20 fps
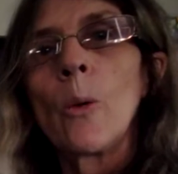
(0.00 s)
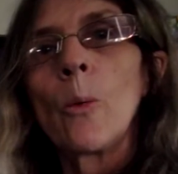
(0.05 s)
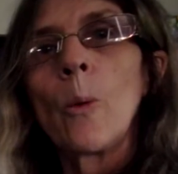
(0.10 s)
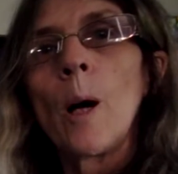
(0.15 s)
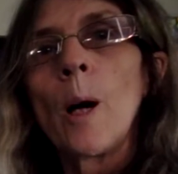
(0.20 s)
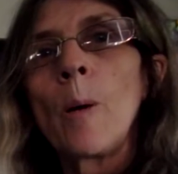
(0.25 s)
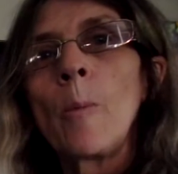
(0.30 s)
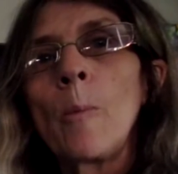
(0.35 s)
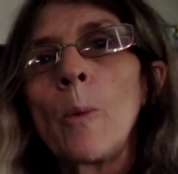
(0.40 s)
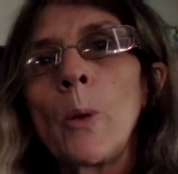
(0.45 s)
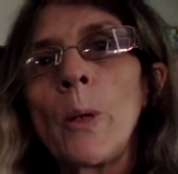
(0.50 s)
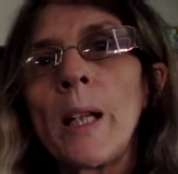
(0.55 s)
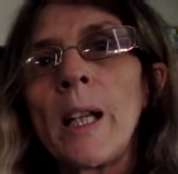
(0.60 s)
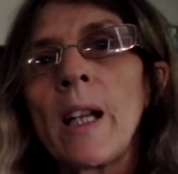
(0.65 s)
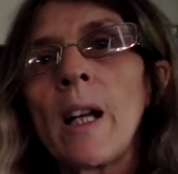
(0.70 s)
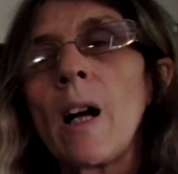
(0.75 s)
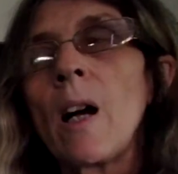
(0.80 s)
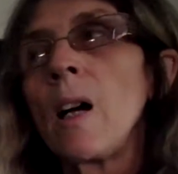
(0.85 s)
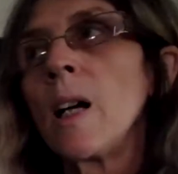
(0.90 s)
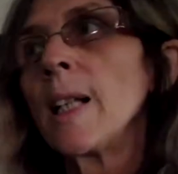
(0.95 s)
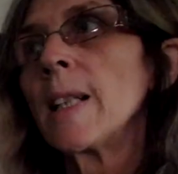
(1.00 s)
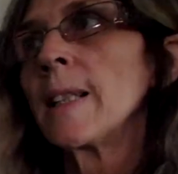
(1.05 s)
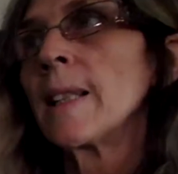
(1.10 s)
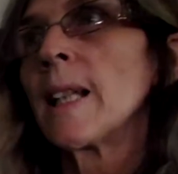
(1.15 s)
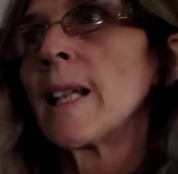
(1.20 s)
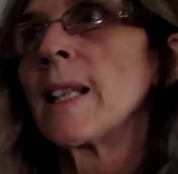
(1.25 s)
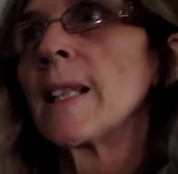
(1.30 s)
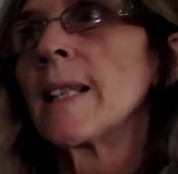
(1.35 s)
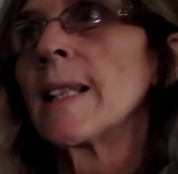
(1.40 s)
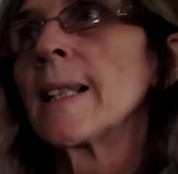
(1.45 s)
Well, morning guys,
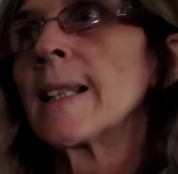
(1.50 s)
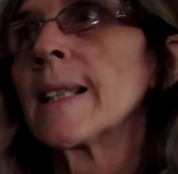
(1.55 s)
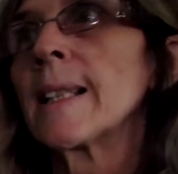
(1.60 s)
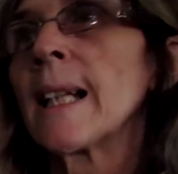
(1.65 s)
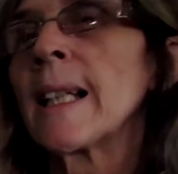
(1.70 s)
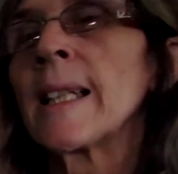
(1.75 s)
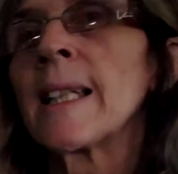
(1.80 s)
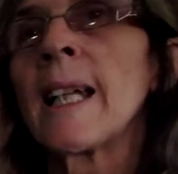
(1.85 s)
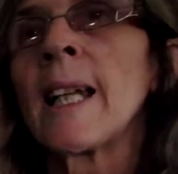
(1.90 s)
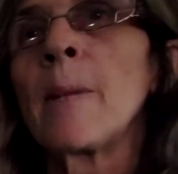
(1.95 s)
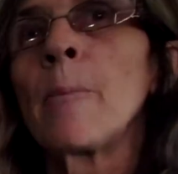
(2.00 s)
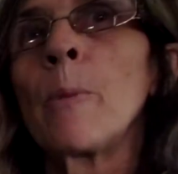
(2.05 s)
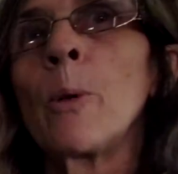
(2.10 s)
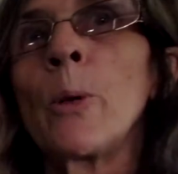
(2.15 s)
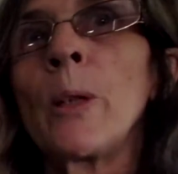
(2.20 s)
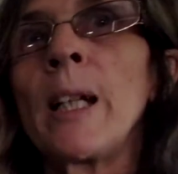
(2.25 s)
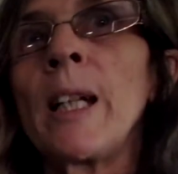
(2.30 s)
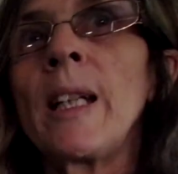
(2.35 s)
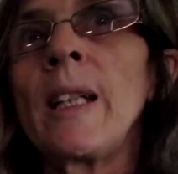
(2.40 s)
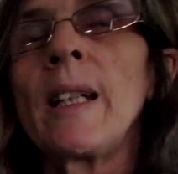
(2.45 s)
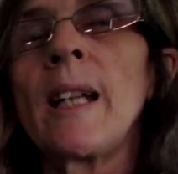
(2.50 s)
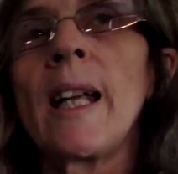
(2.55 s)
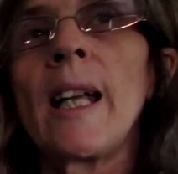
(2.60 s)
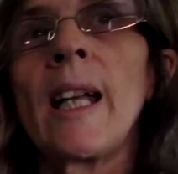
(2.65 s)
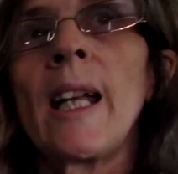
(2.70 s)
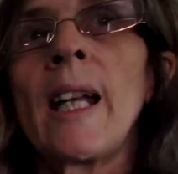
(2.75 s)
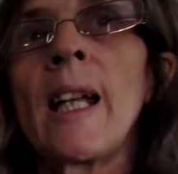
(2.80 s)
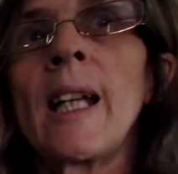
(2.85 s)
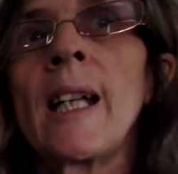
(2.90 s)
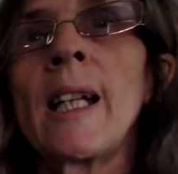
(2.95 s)
it's Sunday morning
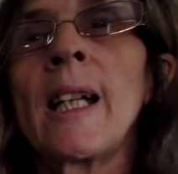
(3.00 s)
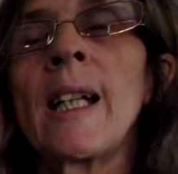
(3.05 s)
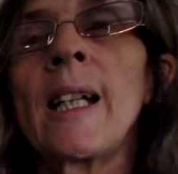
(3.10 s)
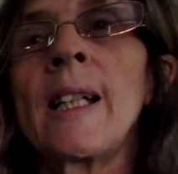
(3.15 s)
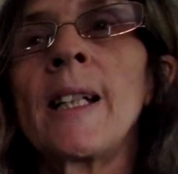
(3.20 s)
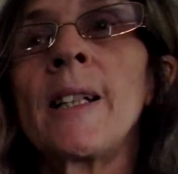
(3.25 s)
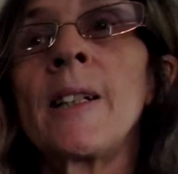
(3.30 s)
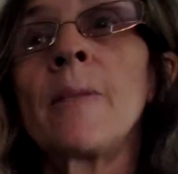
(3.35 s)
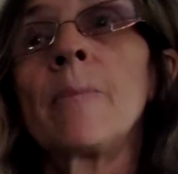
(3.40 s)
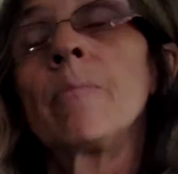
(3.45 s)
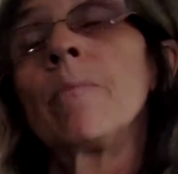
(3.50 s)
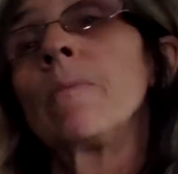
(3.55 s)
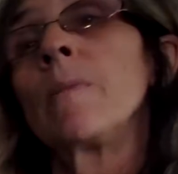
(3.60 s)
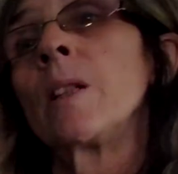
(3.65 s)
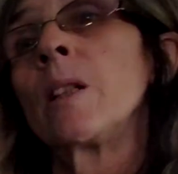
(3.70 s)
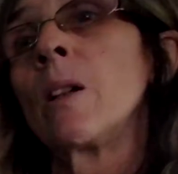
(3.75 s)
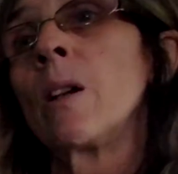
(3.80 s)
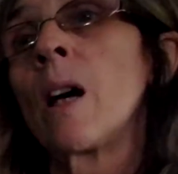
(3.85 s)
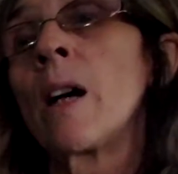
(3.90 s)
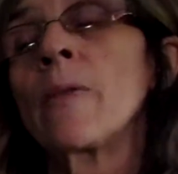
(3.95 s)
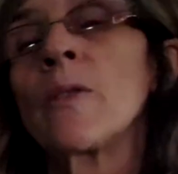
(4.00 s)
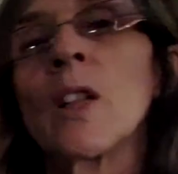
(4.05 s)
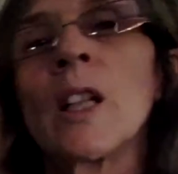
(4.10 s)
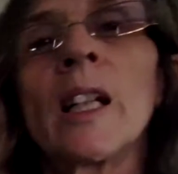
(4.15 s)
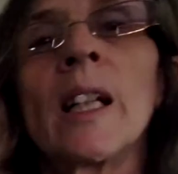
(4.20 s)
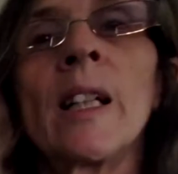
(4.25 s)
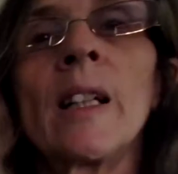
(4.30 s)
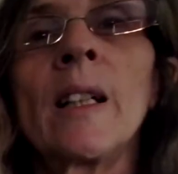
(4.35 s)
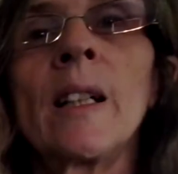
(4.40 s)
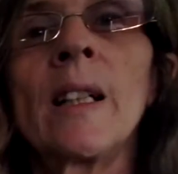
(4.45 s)
and I've got
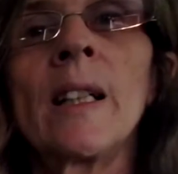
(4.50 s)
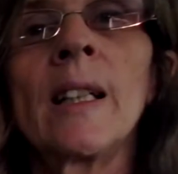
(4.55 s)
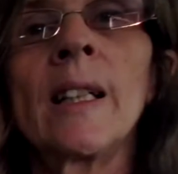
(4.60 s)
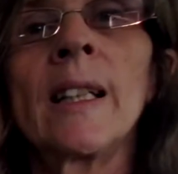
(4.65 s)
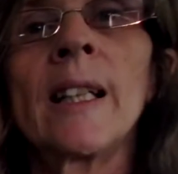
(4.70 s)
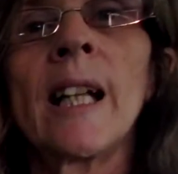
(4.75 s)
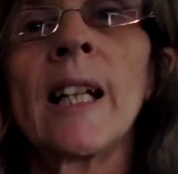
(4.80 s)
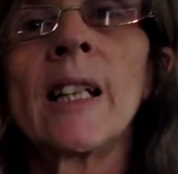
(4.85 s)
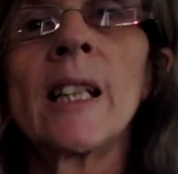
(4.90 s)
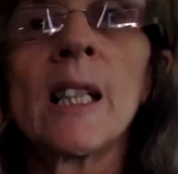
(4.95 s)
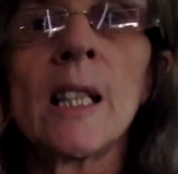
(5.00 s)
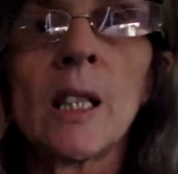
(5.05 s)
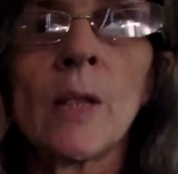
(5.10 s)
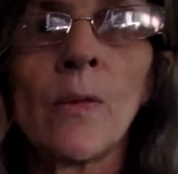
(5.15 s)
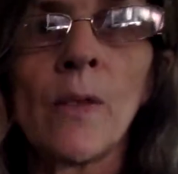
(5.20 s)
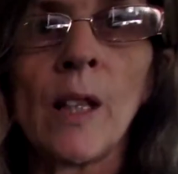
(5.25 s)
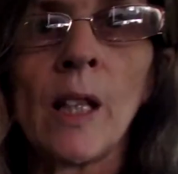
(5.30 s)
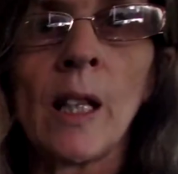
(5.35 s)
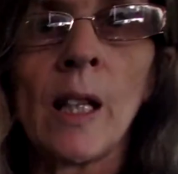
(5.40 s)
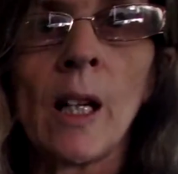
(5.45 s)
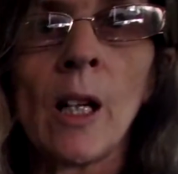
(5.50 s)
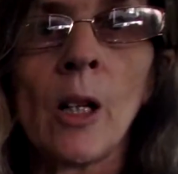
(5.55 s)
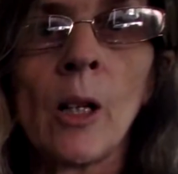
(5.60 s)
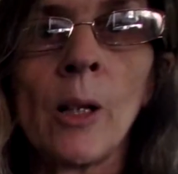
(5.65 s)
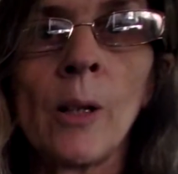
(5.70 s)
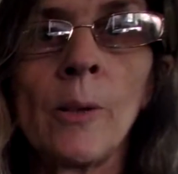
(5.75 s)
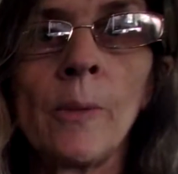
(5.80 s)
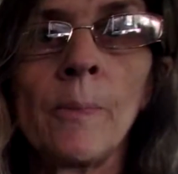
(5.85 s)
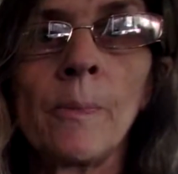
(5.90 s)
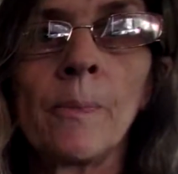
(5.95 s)
to get this
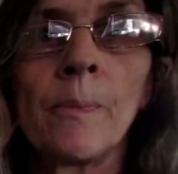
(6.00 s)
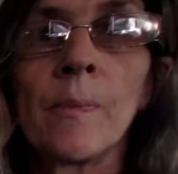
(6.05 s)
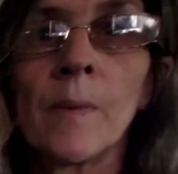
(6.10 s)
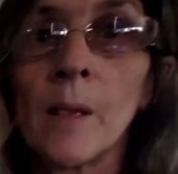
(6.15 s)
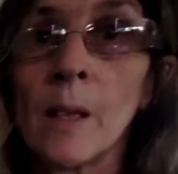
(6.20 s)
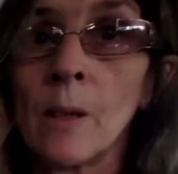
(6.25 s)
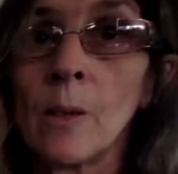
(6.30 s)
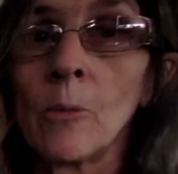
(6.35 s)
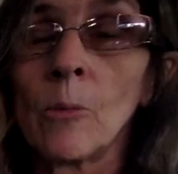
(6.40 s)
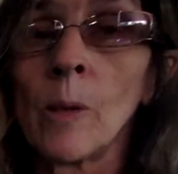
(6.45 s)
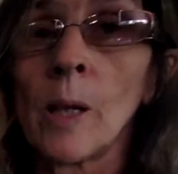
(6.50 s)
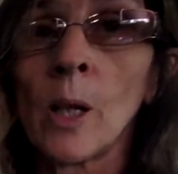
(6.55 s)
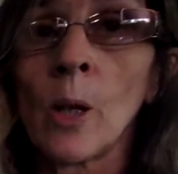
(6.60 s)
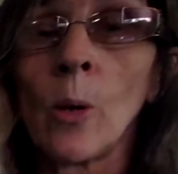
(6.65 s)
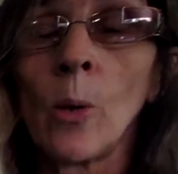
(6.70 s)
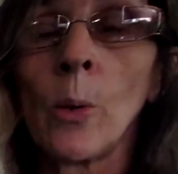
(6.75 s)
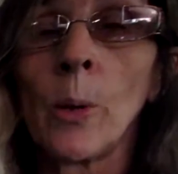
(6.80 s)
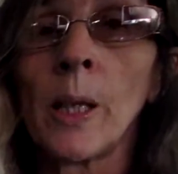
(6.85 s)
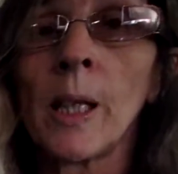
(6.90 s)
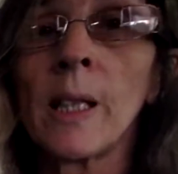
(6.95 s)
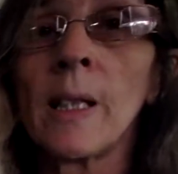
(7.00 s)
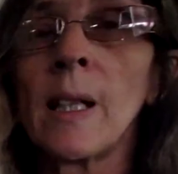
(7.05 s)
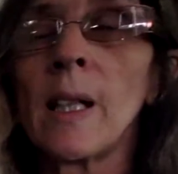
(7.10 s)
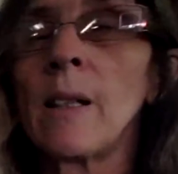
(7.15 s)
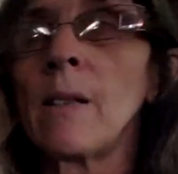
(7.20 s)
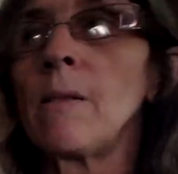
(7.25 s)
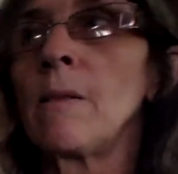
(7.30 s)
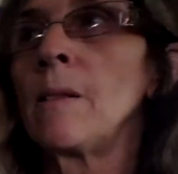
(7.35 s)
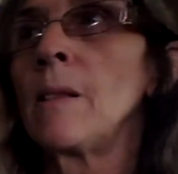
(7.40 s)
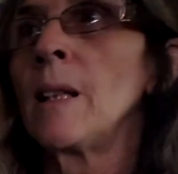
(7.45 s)
video recorded
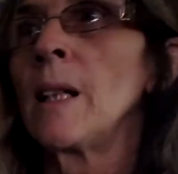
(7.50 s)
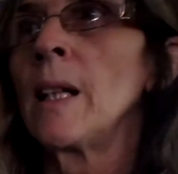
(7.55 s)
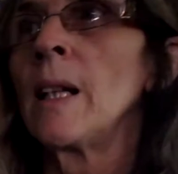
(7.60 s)
and